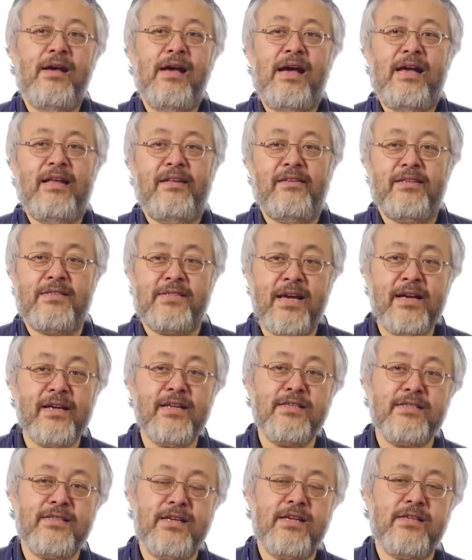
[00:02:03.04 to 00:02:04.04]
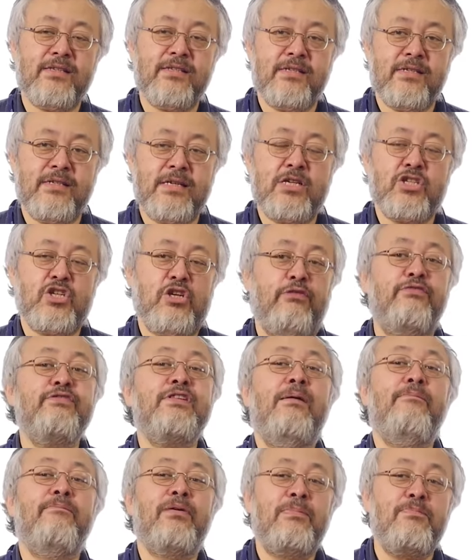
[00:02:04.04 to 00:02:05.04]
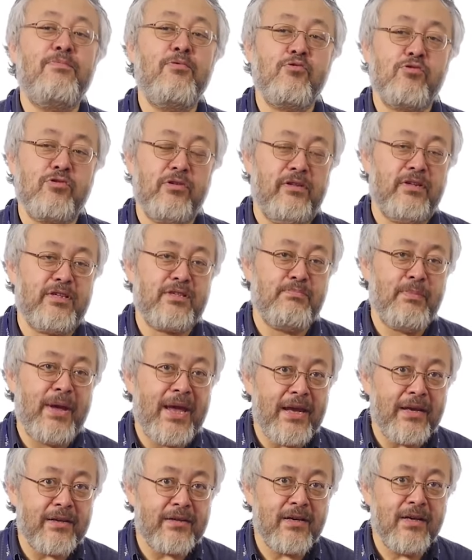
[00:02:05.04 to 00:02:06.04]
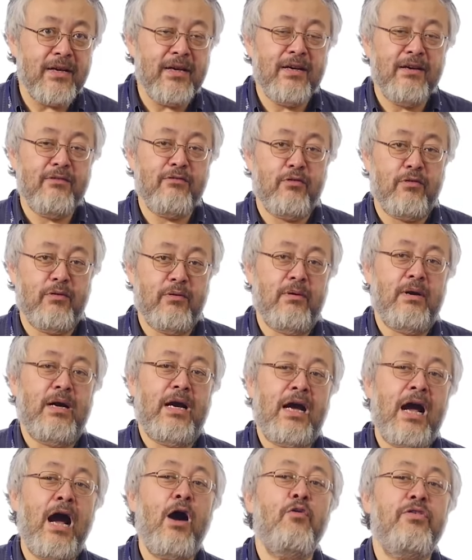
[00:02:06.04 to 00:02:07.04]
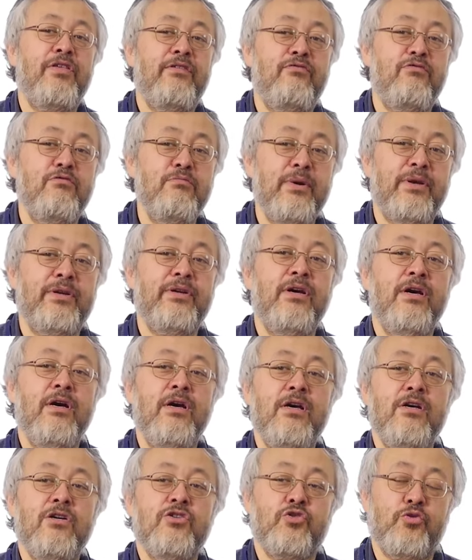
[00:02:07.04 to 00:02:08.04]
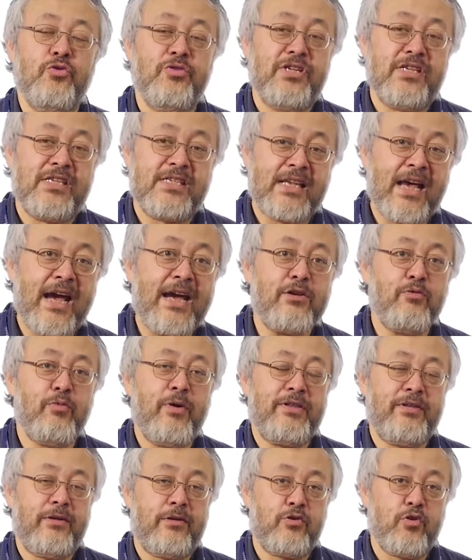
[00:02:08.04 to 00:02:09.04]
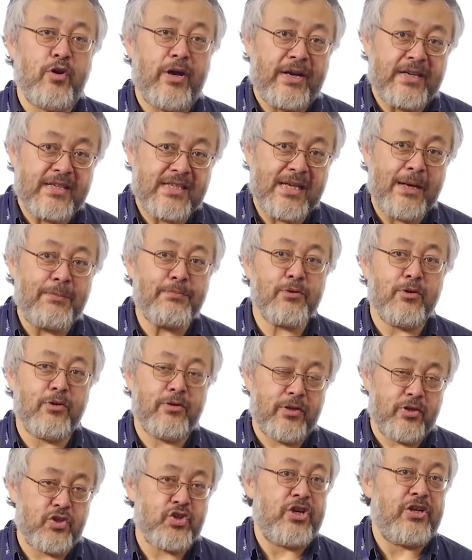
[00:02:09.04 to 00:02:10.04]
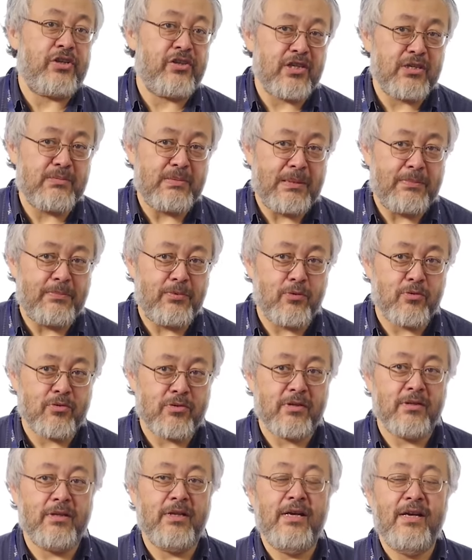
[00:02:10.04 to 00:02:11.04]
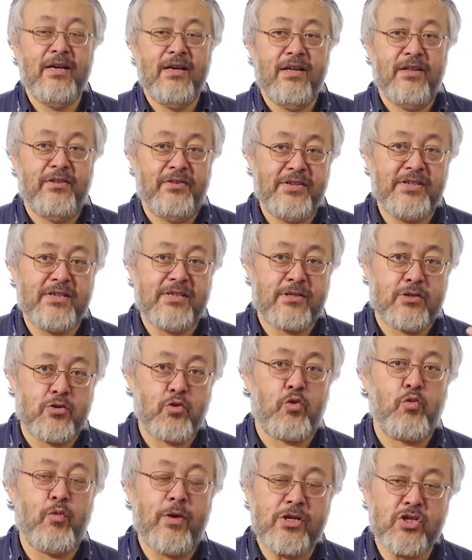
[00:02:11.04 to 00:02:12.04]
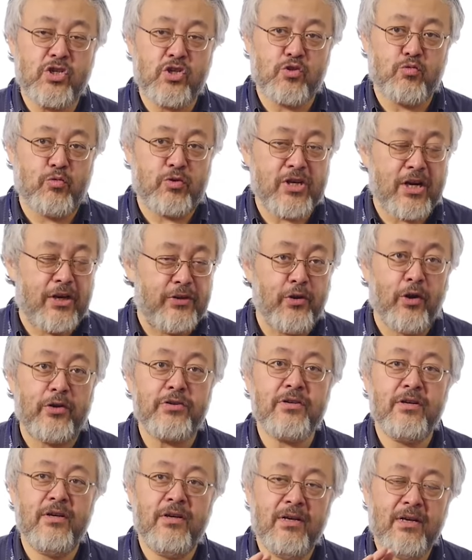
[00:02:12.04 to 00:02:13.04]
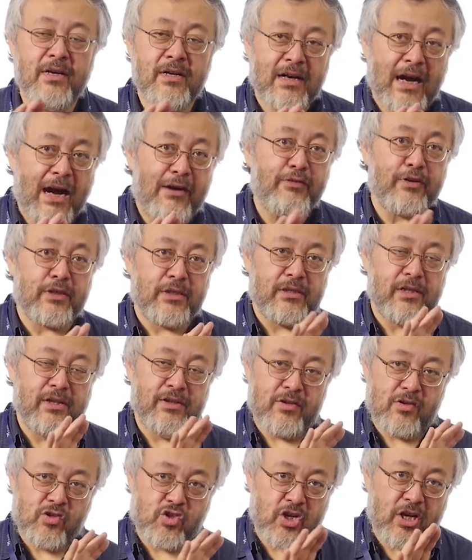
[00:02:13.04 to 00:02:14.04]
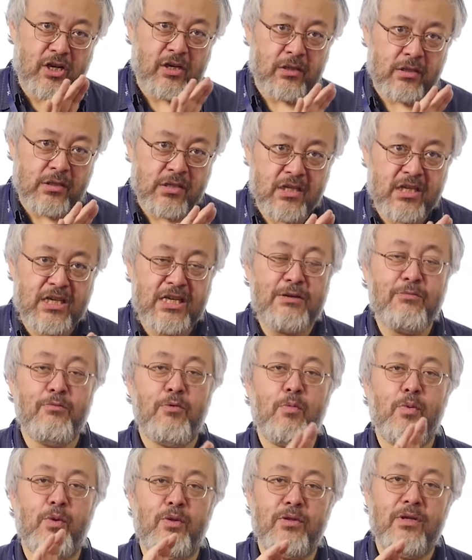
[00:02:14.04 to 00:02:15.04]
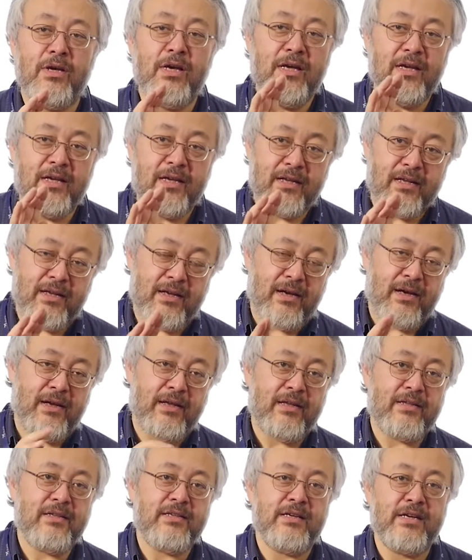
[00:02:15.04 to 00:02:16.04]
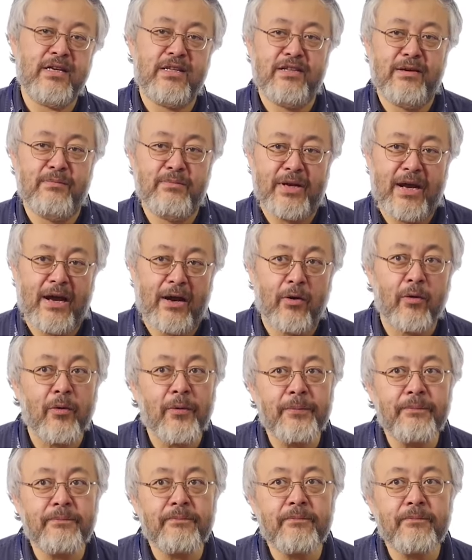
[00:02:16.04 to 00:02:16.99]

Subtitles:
And the second stage, if some proposal is made, how the woman should decide whether to accept or reject this proposal. This is two questions which are not covered in this general scheme. We will treat them now.